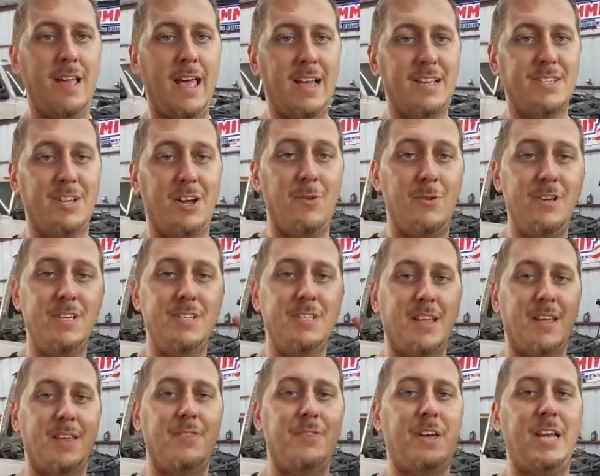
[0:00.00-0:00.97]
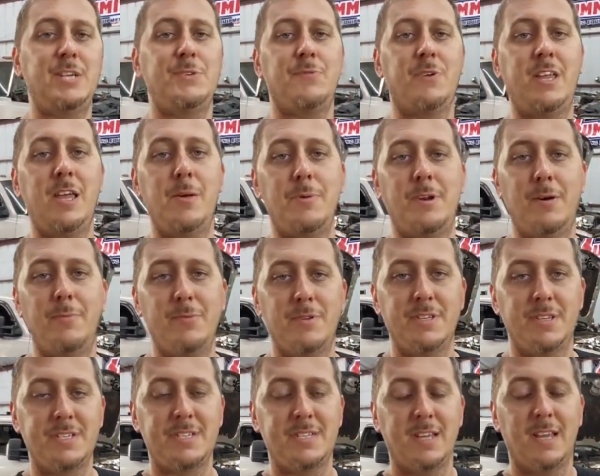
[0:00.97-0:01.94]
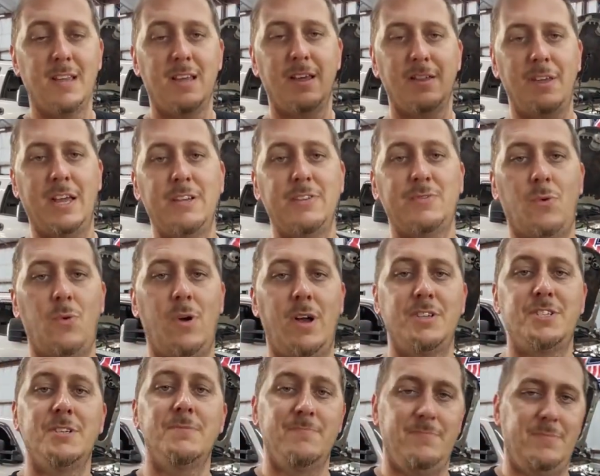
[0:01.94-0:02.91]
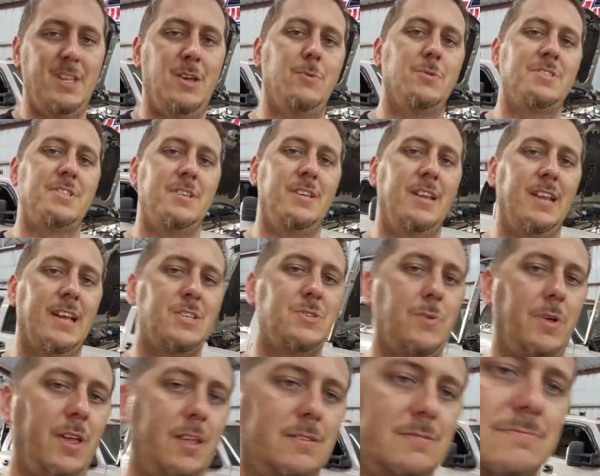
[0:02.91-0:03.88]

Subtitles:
As always, thanks for keeping up with us. Thanks for watching, and we'll see you next week.